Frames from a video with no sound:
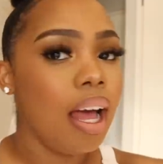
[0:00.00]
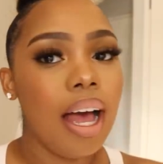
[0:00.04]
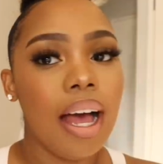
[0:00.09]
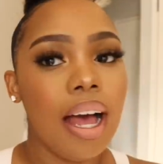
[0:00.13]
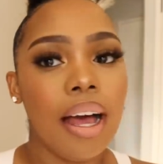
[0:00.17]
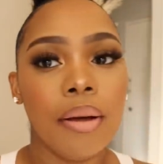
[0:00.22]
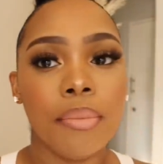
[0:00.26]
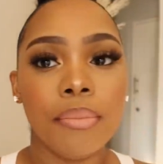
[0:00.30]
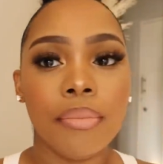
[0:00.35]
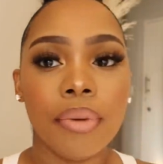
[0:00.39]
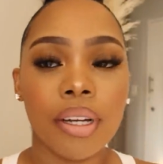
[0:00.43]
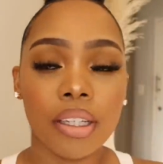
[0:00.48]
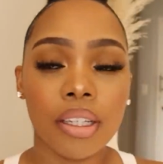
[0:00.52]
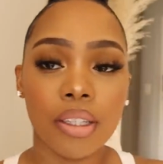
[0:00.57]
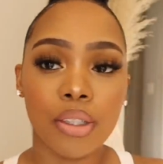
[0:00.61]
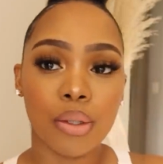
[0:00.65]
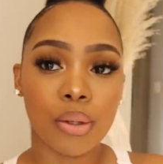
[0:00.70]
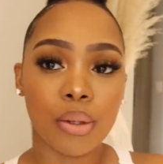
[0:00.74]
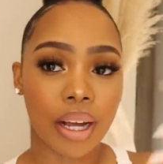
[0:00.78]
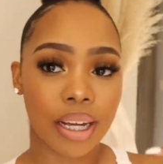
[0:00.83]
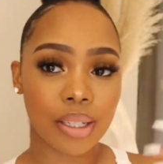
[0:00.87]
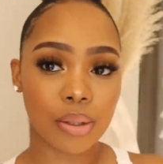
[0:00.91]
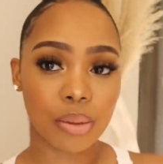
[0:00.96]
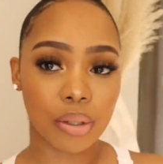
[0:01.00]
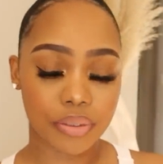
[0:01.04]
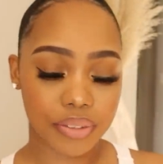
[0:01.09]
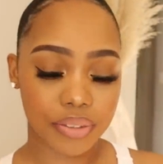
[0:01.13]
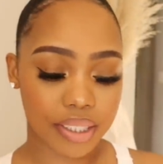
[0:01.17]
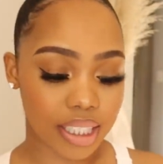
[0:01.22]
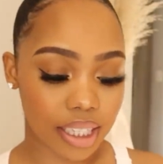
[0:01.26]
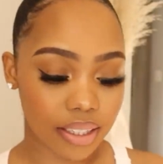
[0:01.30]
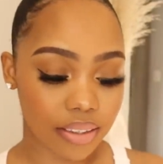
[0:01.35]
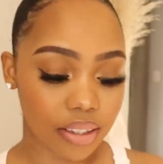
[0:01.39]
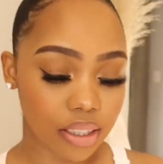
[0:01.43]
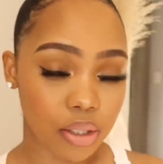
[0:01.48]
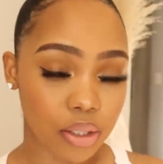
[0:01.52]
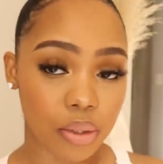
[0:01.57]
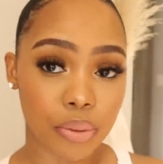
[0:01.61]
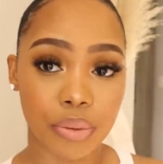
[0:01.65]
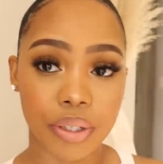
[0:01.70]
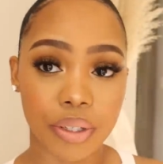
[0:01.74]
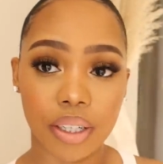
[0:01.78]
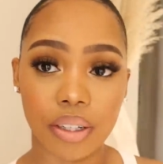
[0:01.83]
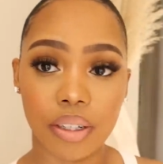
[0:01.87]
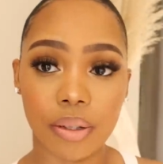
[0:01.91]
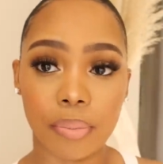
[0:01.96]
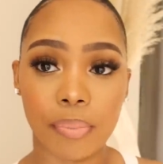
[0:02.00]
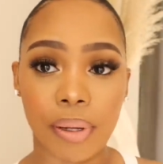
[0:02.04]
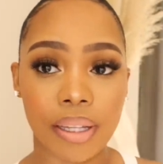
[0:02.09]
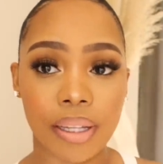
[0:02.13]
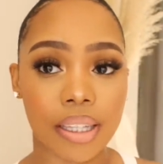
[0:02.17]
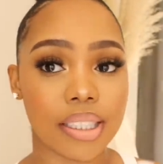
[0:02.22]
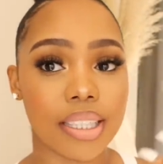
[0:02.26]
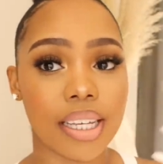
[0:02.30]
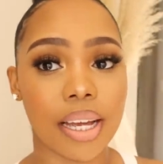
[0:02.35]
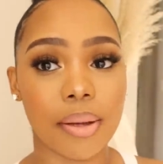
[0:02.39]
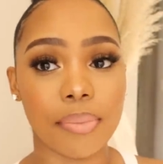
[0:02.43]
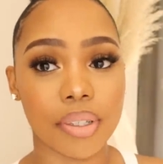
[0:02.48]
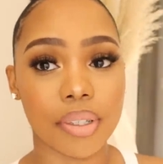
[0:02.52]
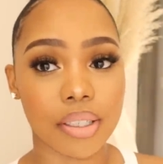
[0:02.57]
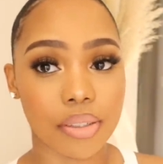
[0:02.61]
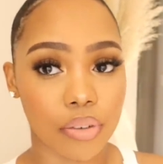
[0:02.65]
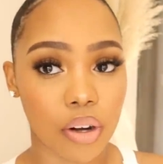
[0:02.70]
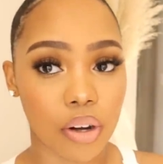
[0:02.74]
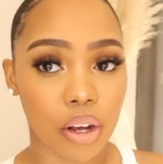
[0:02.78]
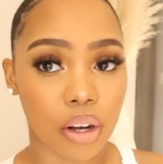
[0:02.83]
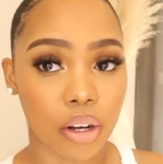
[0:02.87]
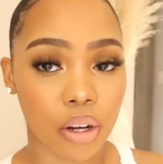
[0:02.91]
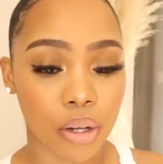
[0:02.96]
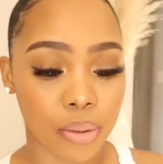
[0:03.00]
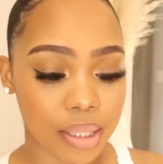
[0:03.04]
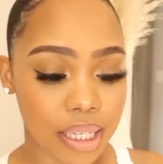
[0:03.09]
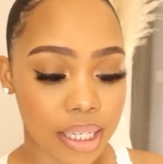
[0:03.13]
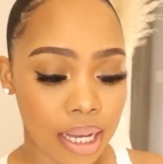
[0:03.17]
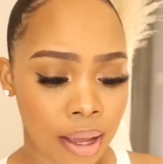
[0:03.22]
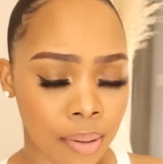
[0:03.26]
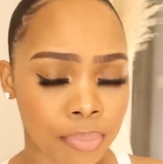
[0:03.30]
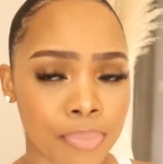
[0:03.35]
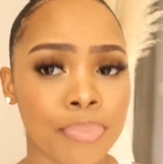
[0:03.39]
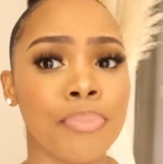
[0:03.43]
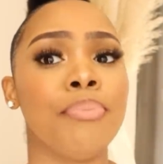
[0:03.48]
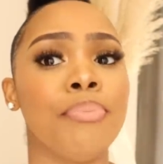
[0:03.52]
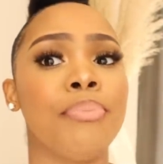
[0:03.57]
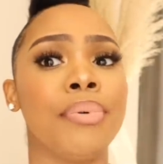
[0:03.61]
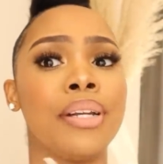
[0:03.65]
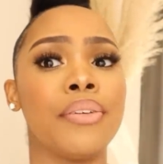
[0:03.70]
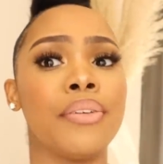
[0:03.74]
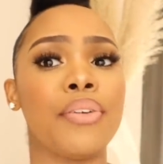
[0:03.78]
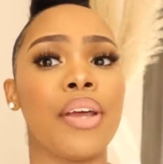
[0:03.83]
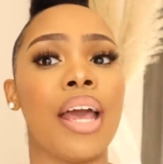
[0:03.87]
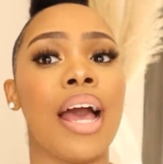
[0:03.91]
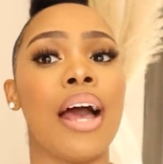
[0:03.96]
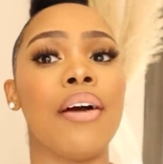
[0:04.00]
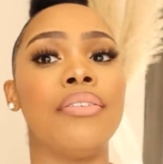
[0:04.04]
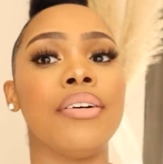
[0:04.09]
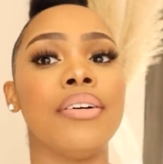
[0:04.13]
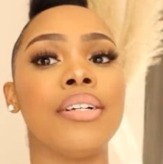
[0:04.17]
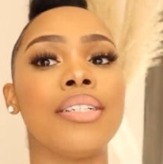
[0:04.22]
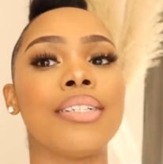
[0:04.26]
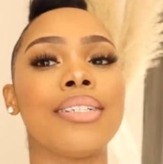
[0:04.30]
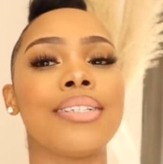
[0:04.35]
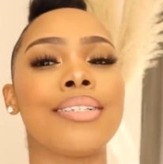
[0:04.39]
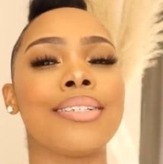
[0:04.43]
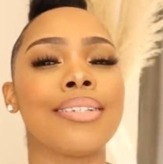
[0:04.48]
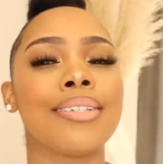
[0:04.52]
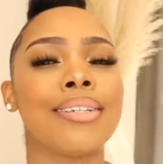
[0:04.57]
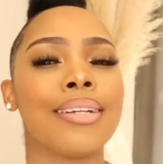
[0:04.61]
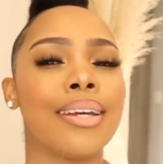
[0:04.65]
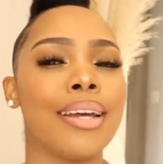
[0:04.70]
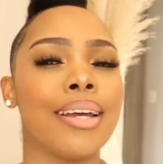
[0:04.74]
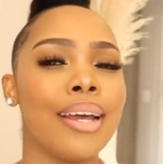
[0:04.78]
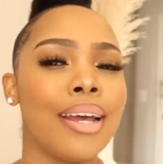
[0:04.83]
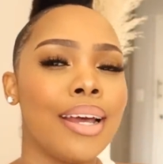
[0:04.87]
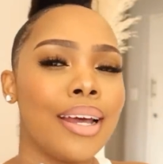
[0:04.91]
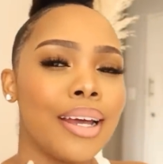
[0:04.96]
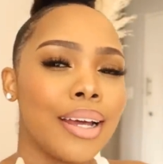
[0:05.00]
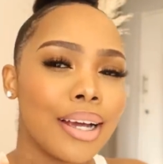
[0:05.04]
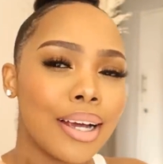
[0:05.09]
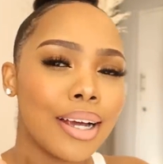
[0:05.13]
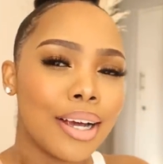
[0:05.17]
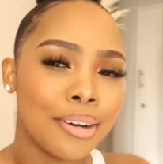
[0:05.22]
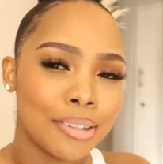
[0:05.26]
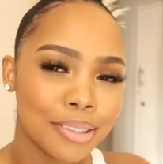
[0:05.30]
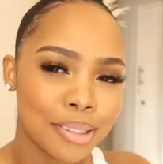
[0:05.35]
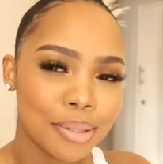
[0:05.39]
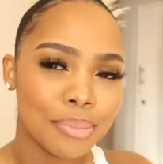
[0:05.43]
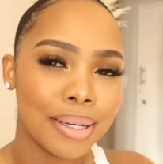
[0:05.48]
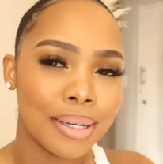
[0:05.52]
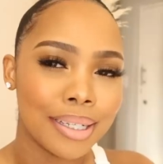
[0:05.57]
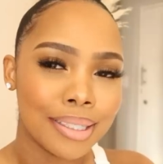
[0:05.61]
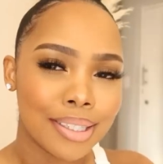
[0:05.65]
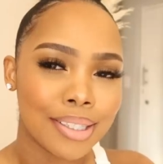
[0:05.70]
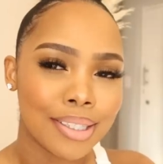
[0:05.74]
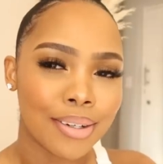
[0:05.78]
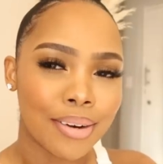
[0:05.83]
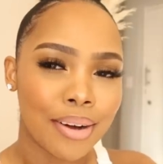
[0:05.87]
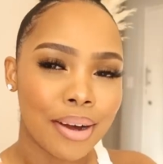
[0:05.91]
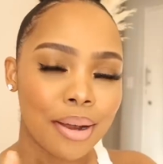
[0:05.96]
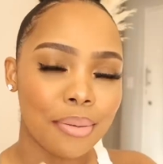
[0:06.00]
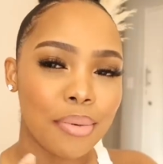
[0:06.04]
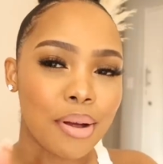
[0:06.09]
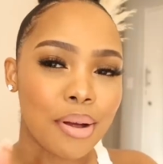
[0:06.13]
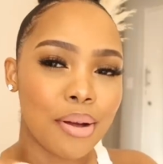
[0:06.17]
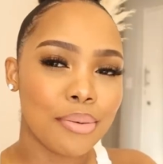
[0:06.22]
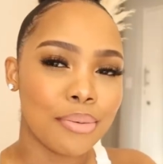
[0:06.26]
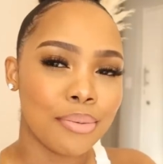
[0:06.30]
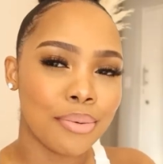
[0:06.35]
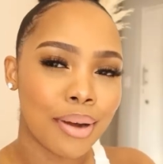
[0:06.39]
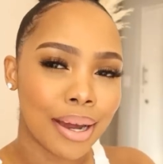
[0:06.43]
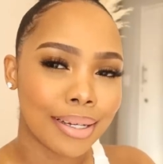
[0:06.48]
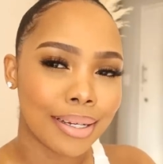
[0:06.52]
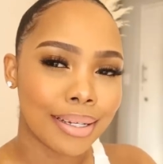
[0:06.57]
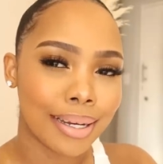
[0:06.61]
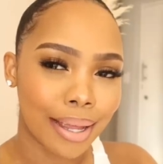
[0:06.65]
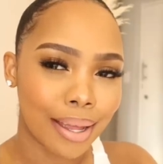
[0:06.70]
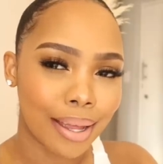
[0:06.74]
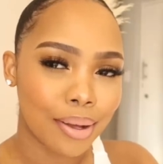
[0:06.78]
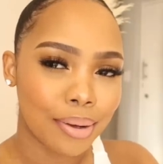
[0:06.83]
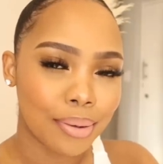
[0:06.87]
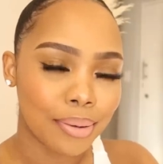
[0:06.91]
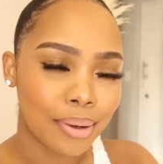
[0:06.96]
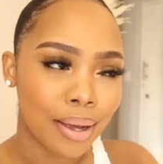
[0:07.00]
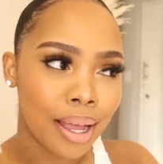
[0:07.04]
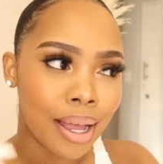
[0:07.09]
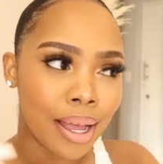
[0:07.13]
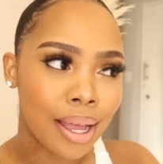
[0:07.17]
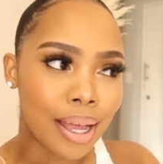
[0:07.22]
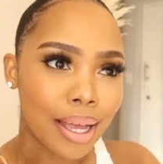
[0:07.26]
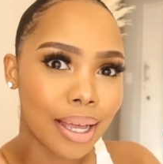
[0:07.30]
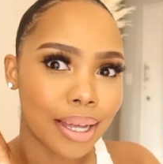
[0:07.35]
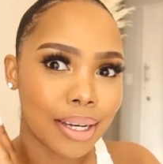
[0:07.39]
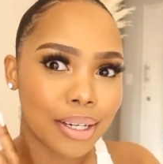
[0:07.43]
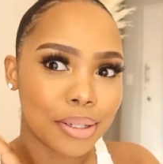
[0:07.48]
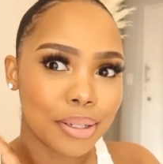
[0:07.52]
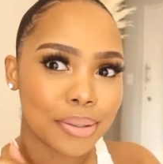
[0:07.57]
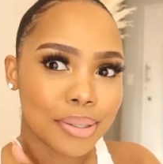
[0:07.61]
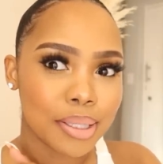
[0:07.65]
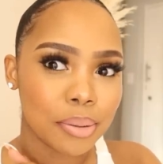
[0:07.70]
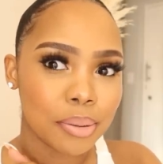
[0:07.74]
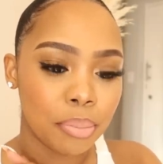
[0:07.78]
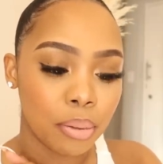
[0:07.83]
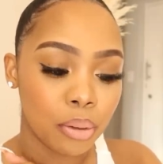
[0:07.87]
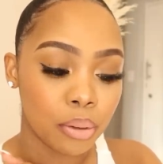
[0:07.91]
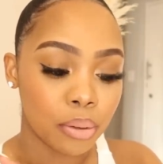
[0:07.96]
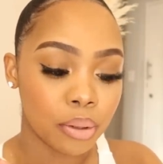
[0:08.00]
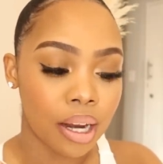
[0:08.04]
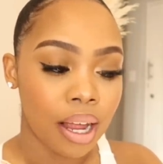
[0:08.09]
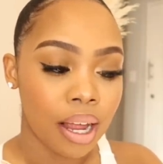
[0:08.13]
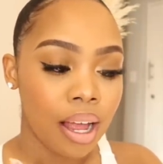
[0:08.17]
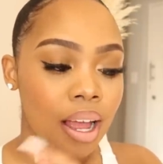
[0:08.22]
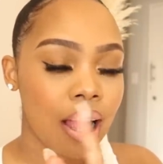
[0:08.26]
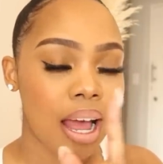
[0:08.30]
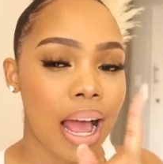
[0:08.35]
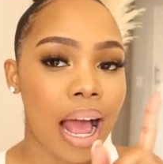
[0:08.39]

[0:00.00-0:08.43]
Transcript: Um, you guys would have seen this reel by the time this vlog goes up, but if you haven't, go to my Instagram right now and go support.